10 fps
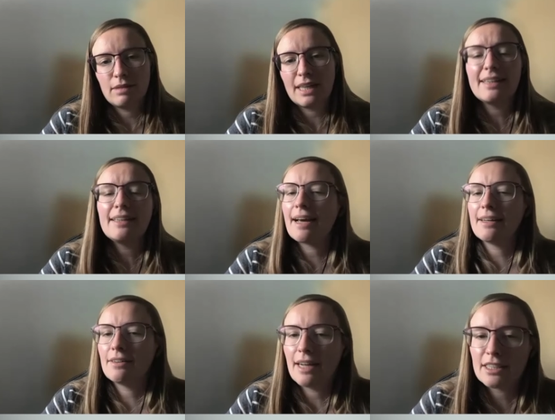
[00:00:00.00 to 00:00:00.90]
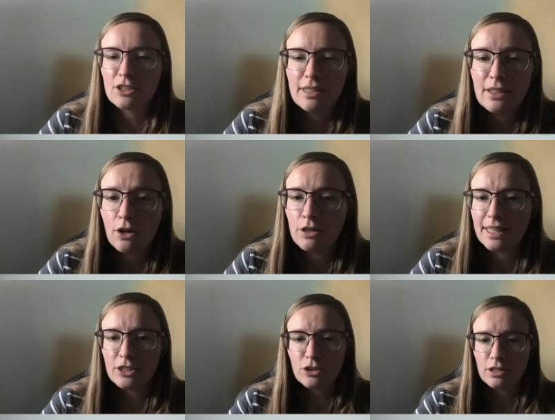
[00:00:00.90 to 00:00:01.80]
I think neither actually are
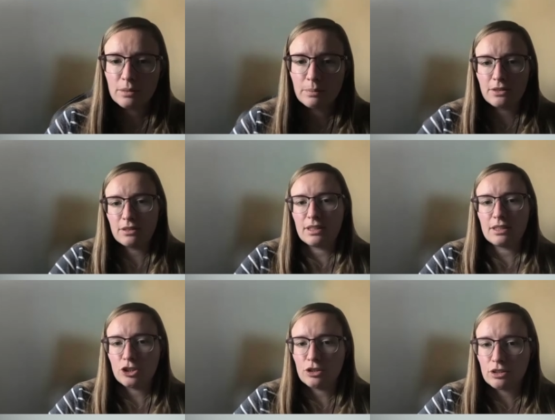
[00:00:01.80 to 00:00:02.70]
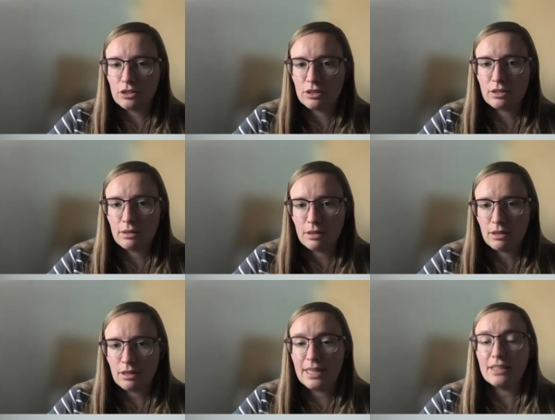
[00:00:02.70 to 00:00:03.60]
dangerous, because they're just
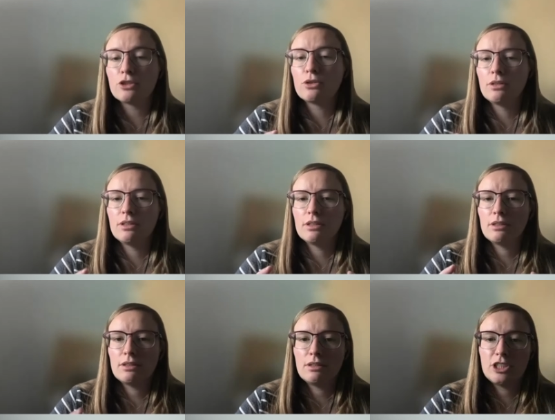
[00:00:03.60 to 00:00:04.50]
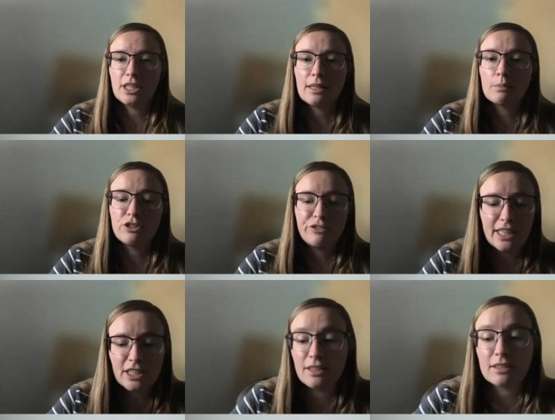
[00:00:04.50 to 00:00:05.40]
related to the genetic
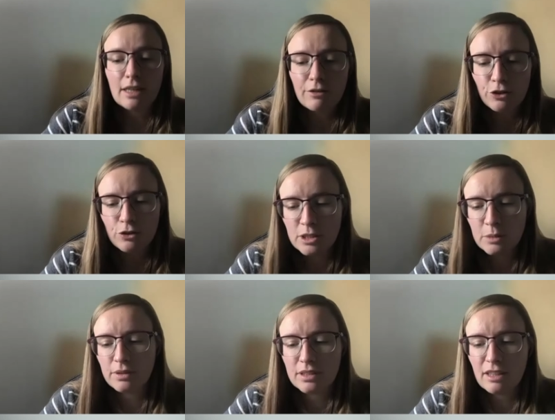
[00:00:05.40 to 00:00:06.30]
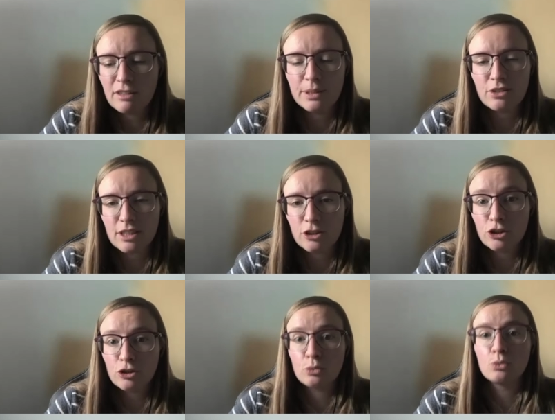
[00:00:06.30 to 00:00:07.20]
modification itself or CRISPR itself, because they're
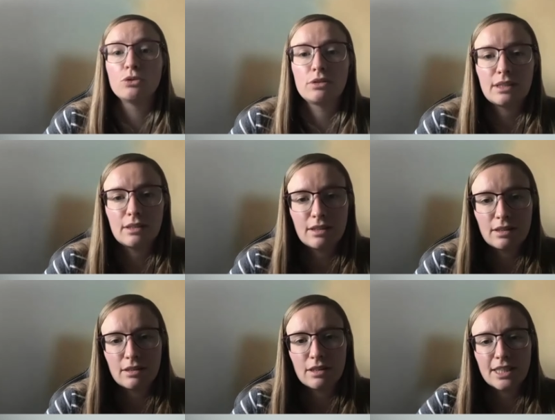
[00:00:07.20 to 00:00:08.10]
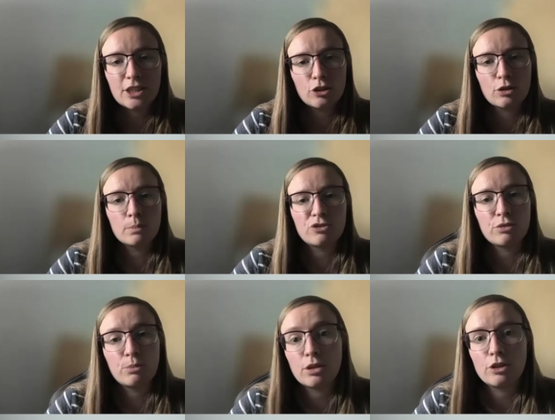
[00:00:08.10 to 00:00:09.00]
just tools. The danger comes
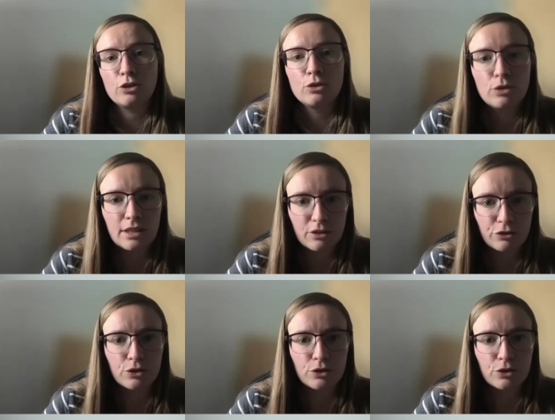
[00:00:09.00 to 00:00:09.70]
from what are you using it